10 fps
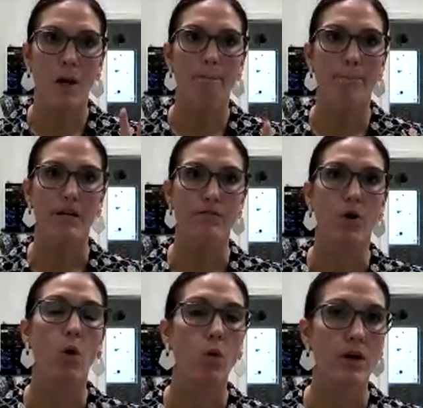But of
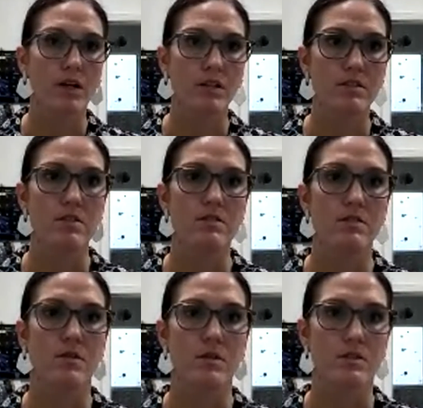course,
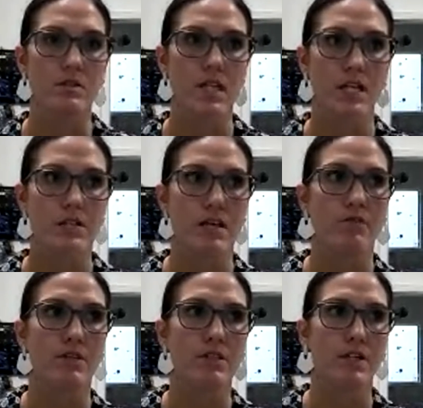since
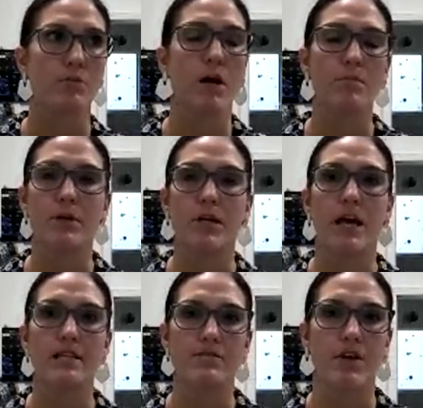every single property
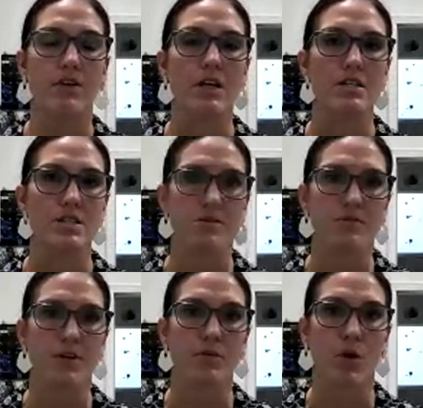has very
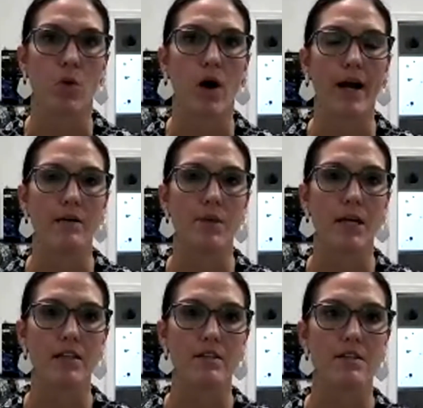different
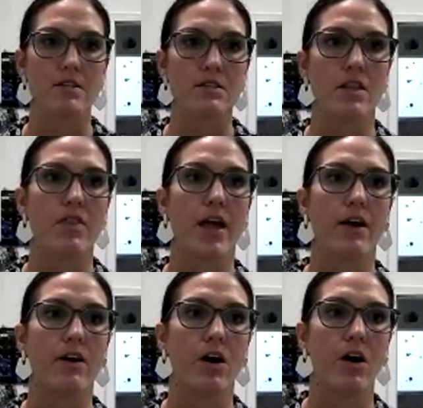requirements,
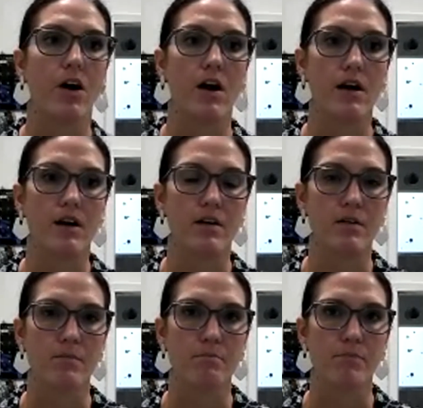there are
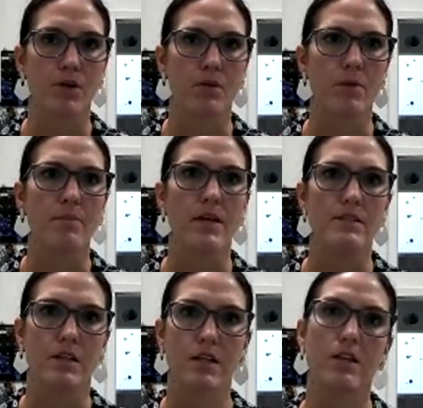going to be
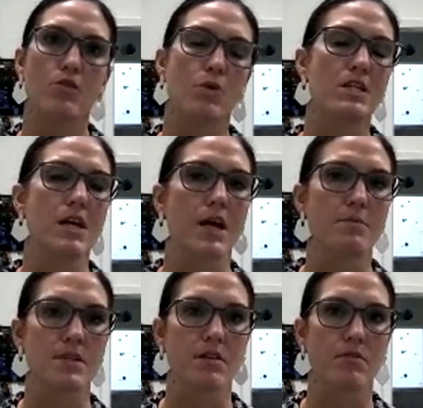basically three
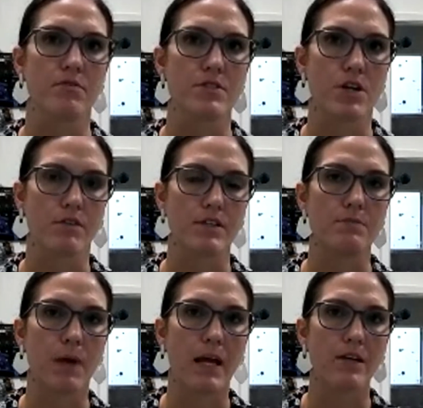types of service
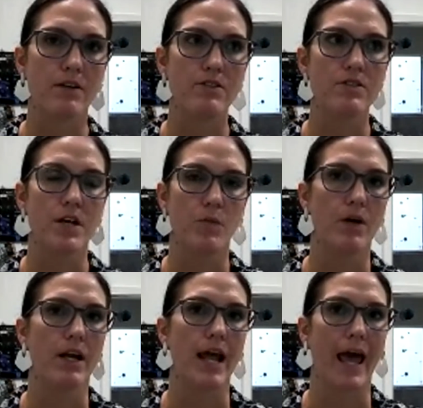binders that we're
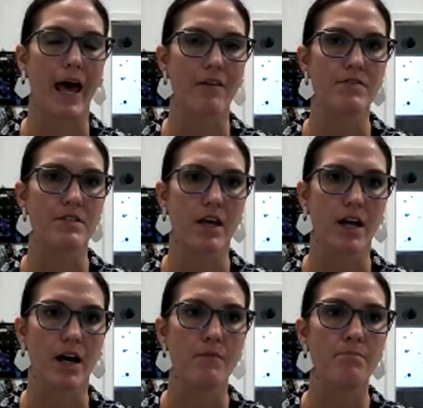going to have set
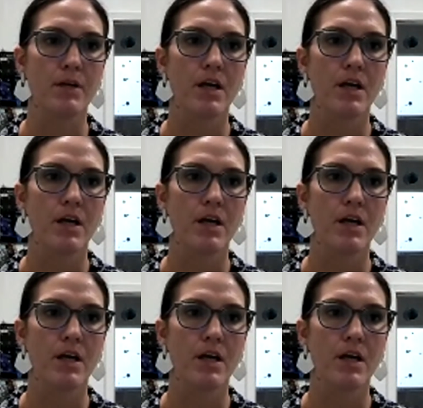up.